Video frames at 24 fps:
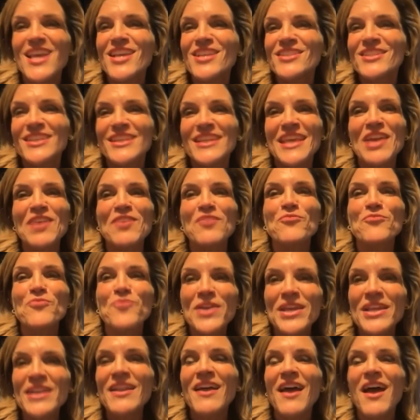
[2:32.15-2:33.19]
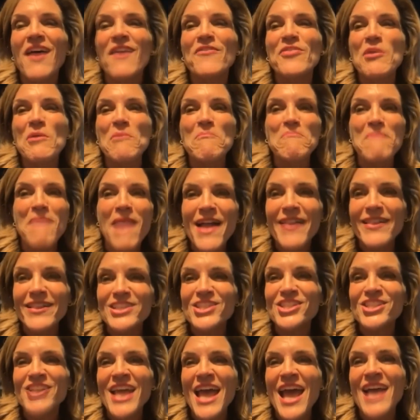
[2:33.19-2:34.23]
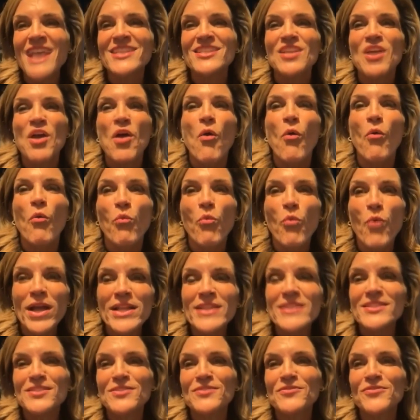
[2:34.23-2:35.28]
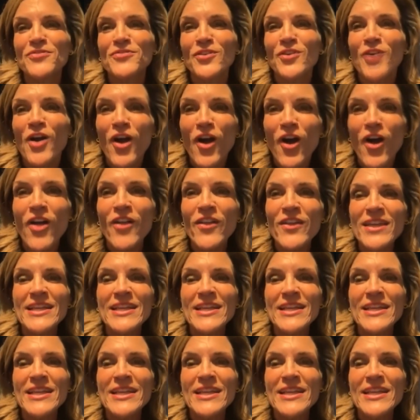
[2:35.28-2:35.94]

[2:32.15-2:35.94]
to get rid of the mileage tax once and for all.